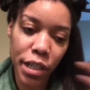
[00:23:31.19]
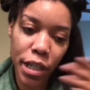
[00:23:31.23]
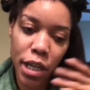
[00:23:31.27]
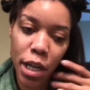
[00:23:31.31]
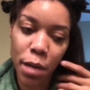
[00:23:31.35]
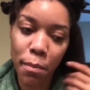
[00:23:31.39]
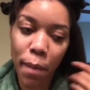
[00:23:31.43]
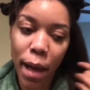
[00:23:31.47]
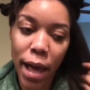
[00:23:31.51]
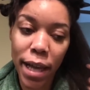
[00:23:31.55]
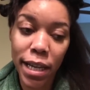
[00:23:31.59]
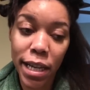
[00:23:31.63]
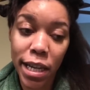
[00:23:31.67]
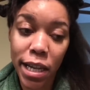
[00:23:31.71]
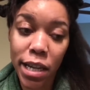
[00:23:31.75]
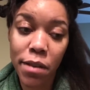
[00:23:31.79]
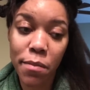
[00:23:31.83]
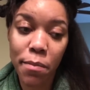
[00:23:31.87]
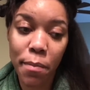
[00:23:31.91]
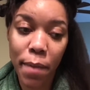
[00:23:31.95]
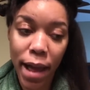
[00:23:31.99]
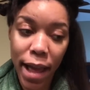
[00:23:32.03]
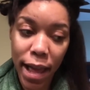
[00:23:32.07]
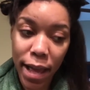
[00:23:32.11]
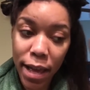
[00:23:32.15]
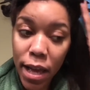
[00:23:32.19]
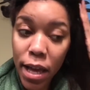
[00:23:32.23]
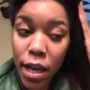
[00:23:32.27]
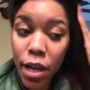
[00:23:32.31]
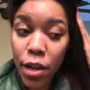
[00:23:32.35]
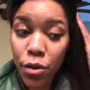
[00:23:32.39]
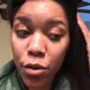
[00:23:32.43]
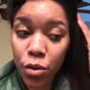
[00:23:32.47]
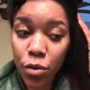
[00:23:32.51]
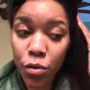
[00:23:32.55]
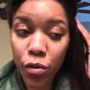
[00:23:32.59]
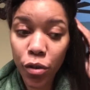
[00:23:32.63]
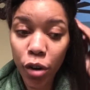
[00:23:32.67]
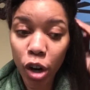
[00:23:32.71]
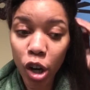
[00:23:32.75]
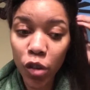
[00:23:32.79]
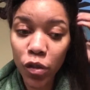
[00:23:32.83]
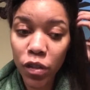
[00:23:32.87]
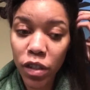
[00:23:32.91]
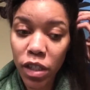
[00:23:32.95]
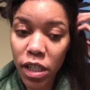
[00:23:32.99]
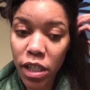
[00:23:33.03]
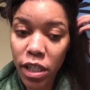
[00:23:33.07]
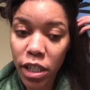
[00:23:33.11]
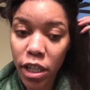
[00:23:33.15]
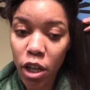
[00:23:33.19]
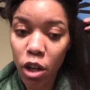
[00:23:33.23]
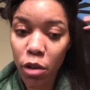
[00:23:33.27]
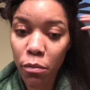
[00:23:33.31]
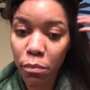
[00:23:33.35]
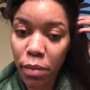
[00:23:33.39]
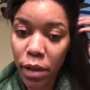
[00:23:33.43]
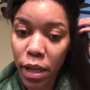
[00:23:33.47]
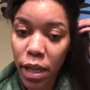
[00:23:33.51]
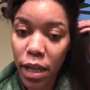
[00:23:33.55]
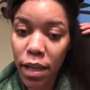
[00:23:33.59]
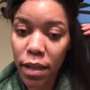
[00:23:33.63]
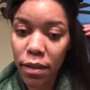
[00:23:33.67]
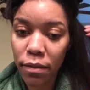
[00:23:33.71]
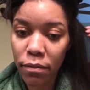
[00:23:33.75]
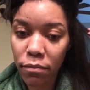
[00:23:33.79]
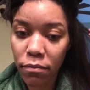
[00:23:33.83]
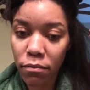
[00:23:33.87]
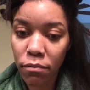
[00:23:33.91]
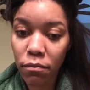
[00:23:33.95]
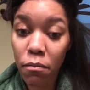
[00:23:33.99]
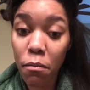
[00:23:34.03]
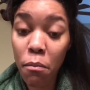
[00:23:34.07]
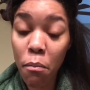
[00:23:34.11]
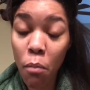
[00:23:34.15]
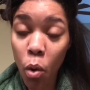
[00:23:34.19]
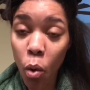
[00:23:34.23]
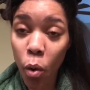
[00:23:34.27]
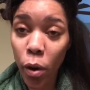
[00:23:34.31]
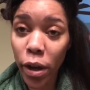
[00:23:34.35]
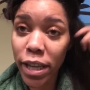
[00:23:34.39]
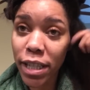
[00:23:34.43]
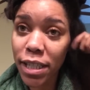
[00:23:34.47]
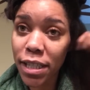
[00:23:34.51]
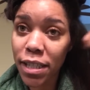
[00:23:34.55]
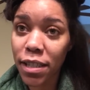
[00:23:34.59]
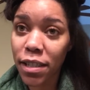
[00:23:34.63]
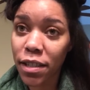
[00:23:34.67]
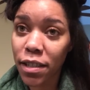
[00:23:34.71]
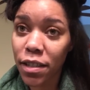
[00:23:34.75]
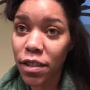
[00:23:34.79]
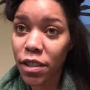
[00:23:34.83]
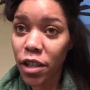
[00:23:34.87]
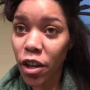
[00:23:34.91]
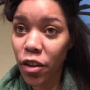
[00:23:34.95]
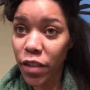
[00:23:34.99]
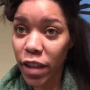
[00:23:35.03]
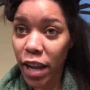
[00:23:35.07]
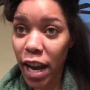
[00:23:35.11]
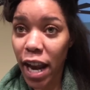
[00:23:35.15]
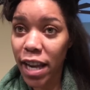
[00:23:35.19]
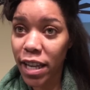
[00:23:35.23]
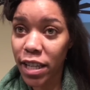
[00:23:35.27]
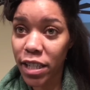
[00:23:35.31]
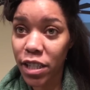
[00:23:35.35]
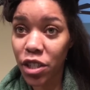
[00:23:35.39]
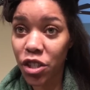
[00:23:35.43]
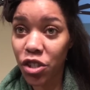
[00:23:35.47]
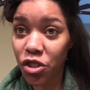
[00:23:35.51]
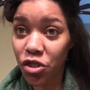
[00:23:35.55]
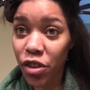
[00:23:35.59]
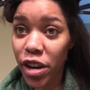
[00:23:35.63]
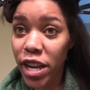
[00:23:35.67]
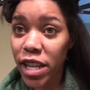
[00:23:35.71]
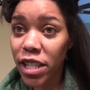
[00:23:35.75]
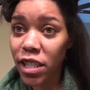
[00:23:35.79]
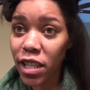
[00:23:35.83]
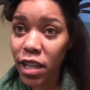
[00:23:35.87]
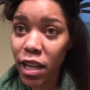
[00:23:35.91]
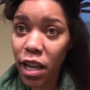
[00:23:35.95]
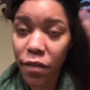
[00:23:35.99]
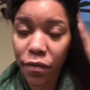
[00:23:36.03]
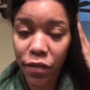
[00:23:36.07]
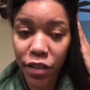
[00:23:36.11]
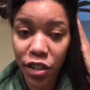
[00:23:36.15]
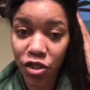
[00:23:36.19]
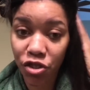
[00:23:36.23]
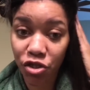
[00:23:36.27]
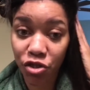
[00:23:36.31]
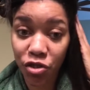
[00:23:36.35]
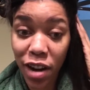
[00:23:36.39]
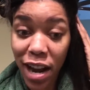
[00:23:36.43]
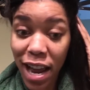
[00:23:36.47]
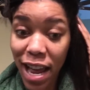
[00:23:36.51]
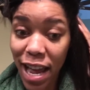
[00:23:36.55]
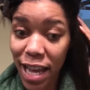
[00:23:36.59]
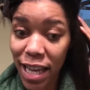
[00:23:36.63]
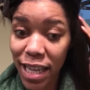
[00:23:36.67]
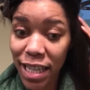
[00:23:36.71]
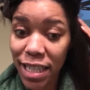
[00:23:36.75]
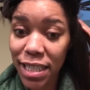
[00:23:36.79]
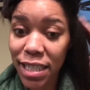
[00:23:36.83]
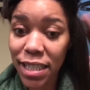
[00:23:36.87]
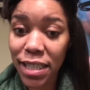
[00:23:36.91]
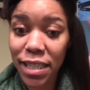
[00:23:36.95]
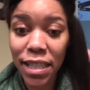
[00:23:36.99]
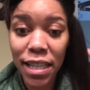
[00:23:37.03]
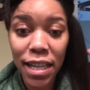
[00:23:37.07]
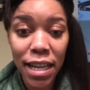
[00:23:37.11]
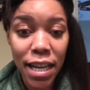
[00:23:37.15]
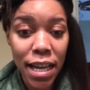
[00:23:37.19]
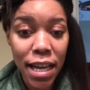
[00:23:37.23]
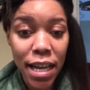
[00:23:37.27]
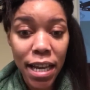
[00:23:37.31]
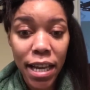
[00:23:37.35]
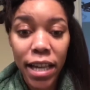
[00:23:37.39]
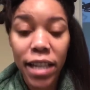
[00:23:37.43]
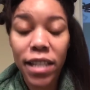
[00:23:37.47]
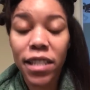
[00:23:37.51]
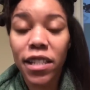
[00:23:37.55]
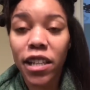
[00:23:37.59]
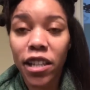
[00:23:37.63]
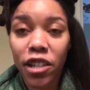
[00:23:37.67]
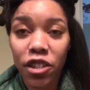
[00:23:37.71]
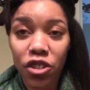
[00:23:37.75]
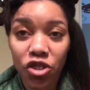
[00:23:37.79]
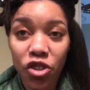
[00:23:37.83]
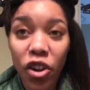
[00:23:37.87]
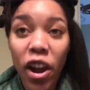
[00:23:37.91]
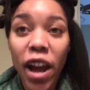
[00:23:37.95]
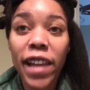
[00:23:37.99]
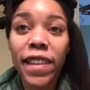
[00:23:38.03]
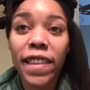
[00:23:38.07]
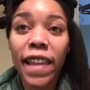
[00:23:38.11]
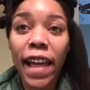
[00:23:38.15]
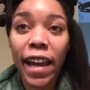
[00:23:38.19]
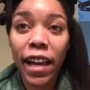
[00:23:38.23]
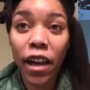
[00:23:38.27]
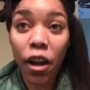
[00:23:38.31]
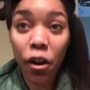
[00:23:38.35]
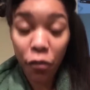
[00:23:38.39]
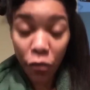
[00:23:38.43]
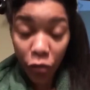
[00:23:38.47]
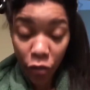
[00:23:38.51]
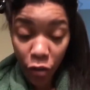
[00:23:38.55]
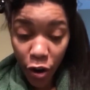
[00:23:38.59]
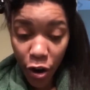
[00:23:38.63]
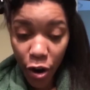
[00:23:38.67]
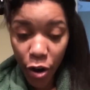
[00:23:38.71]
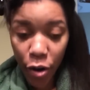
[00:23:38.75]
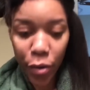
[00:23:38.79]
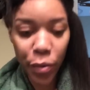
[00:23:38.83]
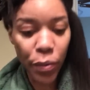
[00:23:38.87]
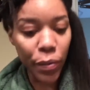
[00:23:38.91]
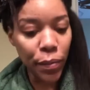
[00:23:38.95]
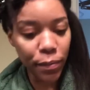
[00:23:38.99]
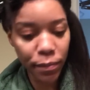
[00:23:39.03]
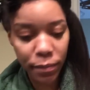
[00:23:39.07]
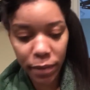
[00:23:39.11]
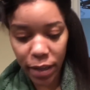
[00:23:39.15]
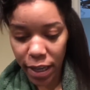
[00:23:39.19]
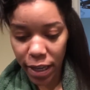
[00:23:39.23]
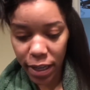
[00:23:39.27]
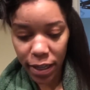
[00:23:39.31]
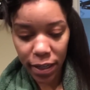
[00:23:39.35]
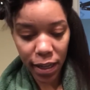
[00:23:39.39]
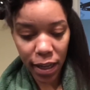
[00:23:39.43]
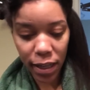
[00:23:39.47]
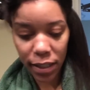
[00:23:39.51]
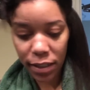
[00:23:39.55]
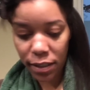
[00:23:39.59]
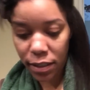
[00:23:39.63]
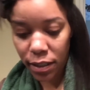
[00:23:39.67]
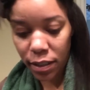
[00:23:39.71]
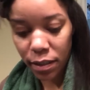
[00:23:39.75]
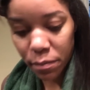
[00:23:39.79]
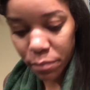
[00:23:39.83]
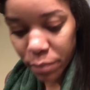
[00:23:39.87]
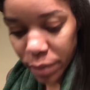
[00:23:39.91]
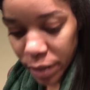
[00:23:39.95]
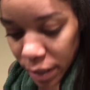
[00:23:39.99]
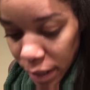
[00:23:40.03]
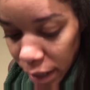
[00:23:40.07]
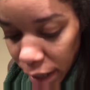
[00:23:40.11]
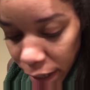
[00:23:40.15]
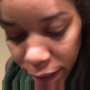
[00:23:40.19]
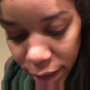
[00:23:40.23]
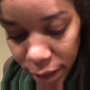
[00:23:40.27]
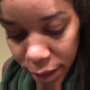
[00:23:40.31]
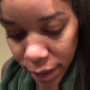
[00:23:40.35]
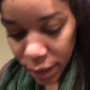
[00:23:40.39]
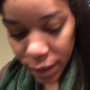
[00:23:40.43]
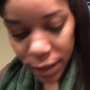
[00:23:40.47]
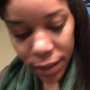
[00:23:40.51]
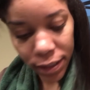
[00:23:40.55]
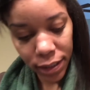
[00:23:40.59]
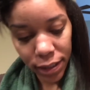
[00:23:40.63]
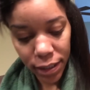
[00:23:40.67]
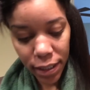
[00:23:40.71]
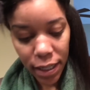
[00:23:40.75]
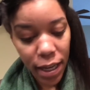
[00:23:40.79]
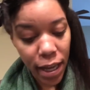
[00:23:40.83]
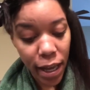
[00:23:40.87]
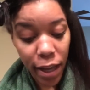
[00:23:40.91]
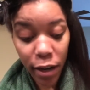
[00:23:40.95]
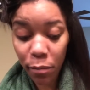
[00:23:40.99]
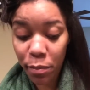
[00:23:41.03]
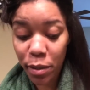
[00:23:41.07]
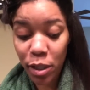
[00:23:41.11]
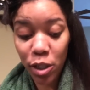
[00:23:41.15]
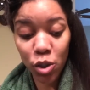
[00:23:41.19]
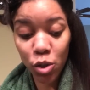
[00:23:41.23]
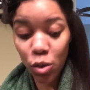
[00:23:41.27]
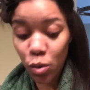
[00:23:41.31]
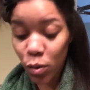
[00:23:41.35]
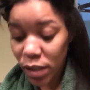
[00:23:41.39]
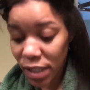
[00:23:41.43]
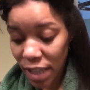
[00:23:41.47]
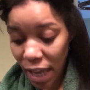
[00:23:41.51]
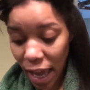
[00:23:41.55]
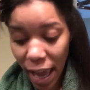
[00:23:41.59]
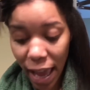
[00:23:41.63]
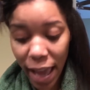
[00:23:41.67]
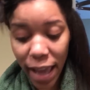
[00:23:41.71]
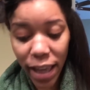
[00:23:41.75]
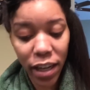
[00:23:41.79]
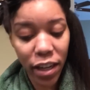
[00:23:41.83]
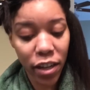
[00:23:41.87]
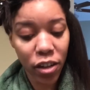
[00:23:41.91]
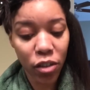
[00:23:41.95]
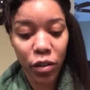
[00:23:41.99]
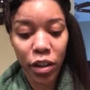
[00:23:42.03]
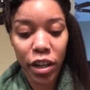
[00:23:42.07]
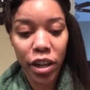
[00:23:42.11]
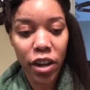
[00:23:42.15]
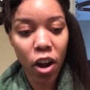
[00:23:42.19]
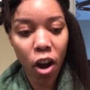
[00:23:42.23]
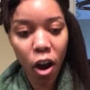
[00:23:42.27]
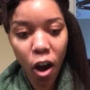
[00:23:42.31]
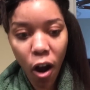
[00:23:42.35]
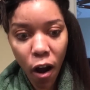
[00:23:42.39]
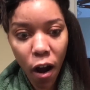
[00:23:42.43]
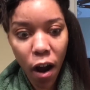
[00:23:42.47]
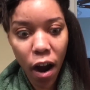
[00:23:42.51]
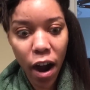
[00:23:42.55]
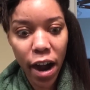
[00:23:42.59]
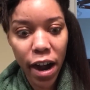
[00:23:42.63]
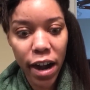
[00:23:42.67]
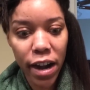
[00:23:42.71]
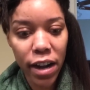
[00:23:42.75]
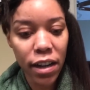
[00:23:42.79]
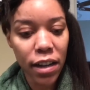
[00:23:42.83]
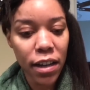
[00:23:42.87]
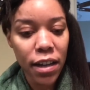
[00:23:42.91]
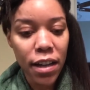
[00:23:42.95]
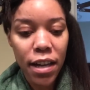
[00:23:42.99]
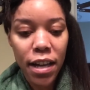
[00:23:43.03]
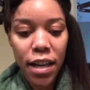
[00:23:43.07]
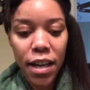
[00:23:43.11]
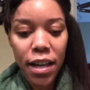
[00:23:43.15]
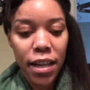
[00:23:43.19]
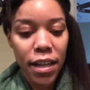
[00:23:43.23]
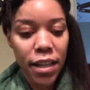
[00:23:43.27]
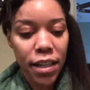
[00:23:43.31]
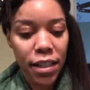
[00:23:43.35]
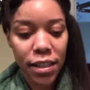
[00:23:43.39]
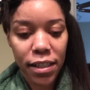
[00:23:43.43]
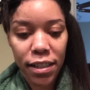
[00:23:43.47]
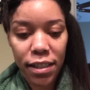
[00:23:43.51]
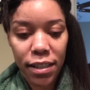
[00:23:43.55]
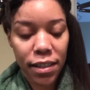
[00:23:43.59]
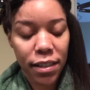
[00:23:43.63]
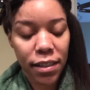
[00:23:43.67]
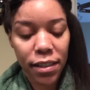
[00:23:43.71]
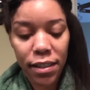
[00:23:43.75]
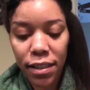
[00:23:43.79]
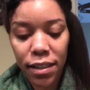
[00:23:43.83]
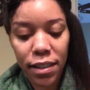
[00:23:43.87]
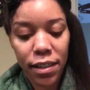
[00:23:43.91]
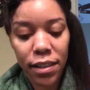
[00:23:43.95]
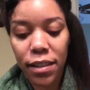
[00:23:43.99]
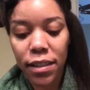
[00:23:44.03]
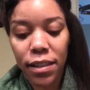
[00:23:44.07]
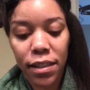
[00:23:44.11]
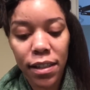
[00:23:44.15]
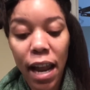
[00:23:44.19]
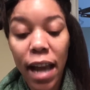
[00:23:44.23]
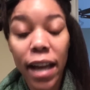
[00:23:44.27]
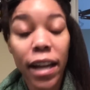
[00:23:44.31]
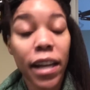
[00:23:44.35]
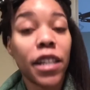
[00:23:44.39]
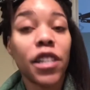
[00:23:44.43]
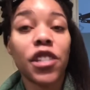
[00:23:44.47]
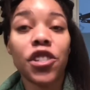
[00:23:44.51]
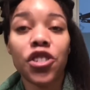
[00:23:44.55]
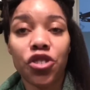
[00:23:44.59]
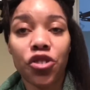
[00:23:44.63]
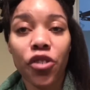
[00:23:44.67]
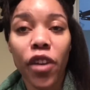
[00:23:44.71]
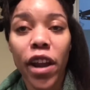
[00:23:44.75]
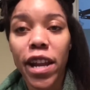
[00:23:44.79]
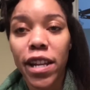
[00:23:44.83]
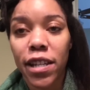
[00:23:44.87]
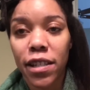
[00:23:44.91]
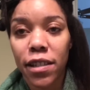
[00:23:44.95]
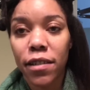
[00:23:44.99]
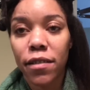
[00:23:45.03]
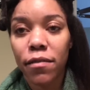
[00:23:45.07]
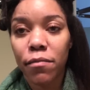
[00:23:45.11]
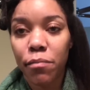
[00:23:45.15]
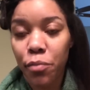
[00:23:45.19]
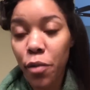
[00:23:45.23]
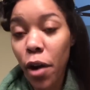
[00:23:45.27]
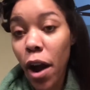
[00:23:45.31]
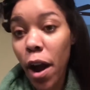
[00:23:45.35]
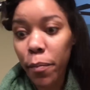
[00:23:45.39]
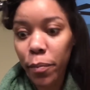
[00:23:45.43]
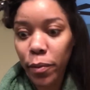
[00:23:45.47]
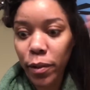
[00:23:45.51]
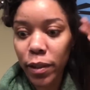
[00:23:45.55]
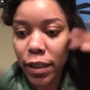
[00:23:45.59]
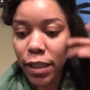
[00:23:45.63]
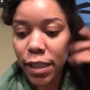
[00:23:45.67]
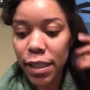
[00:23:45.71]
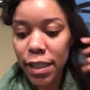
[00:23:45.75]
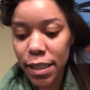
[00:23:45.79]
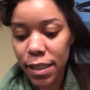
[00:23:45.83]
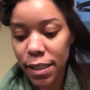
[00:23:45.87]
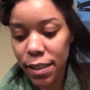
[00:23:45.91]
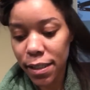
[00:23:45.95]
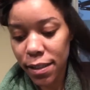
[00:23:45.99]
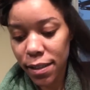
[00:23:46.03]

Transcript: I needed my new growth to still be moist so that I could stretch it. If it dries, it's gonna dry like a fro, and that's gonna be like, it'll be too tight, it'll get hard, it's not gonna straighten properly.